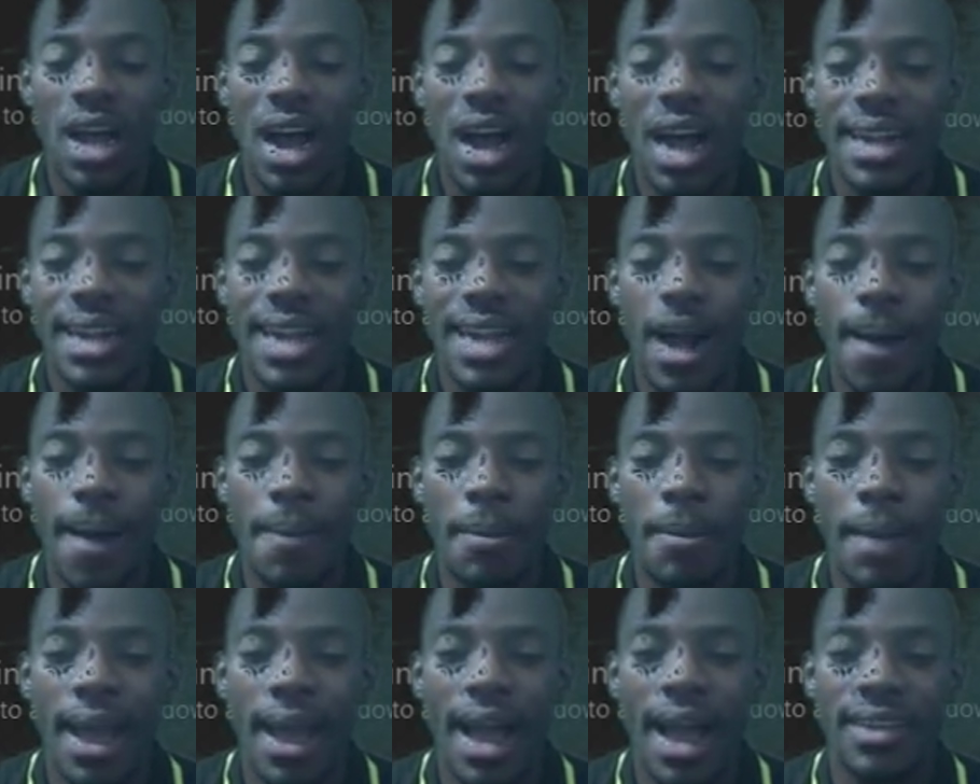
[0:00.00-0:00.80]
and that will be
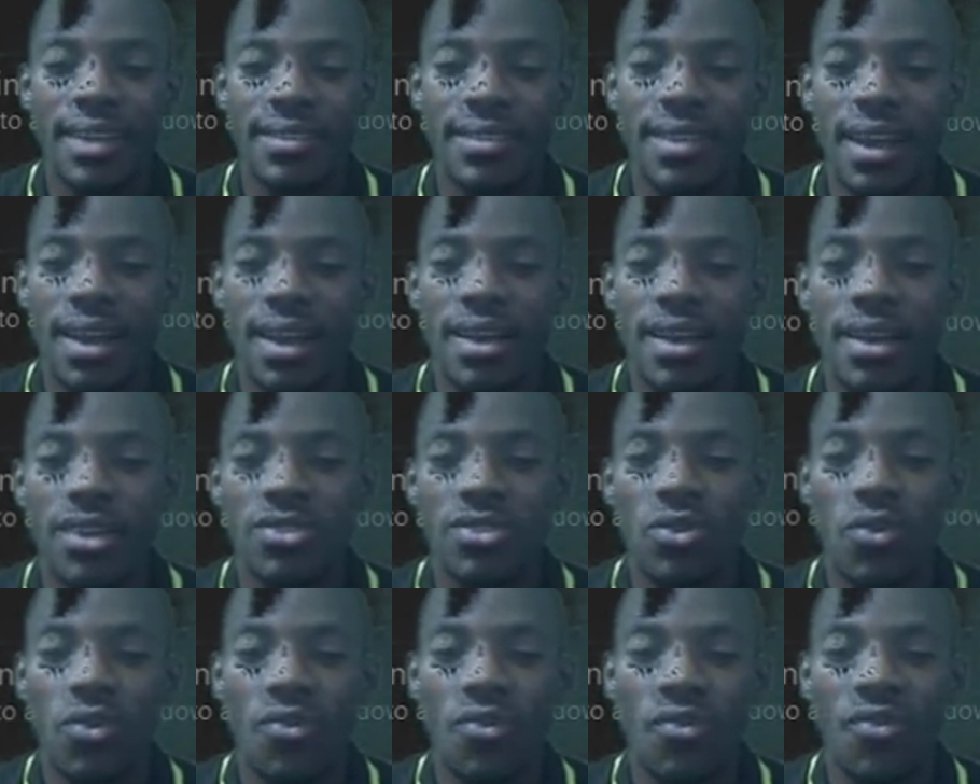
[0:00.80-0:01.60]
my answer.
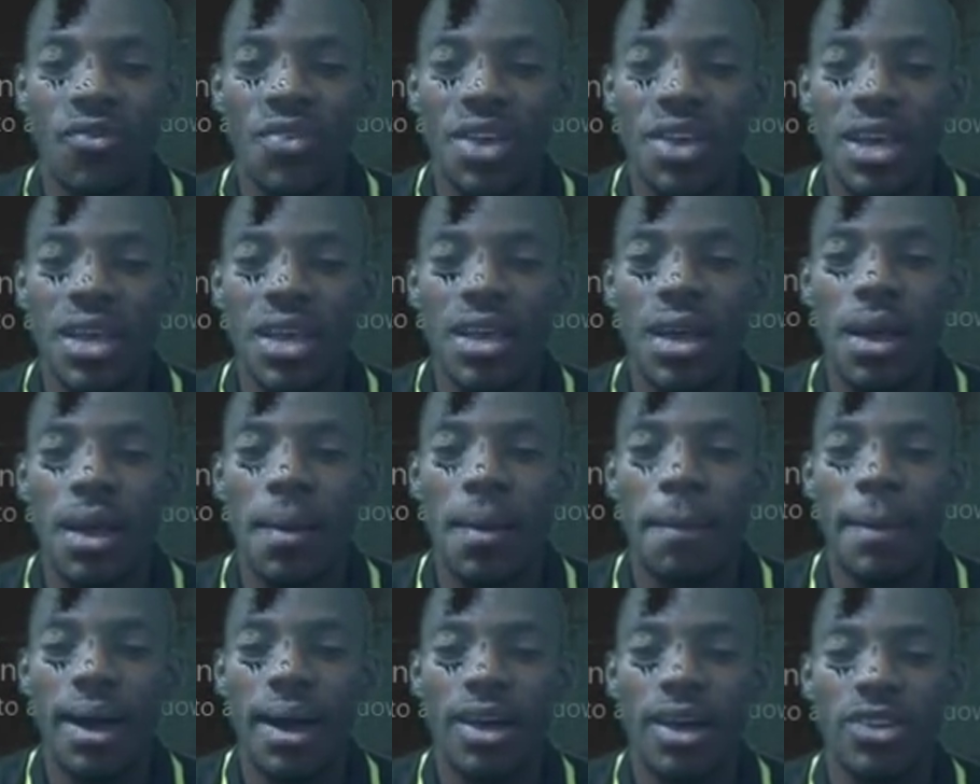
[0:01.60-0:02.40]
So V
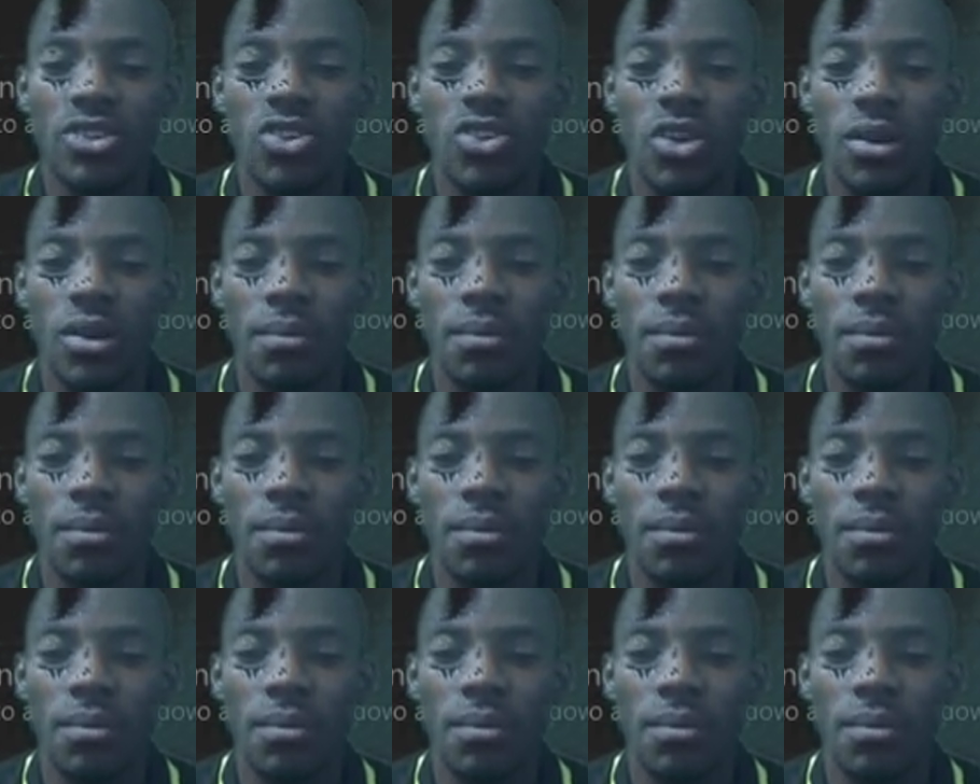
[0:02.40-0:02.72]
minus